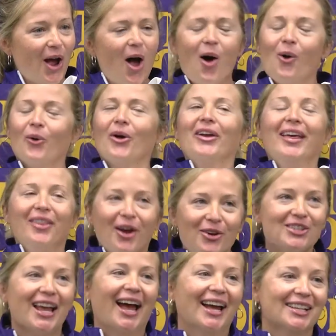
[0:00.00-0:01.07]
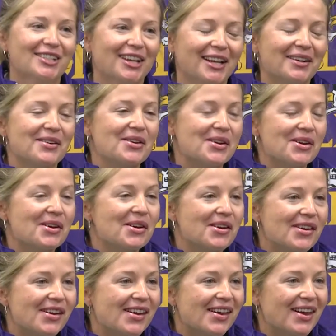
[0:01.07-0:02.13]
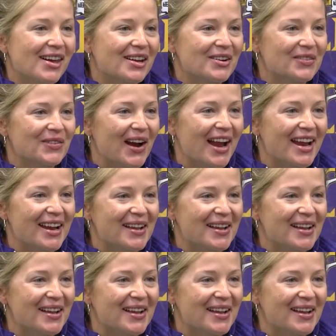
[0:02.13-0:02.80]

Oh, well, yeah, those guys, yeah. Right.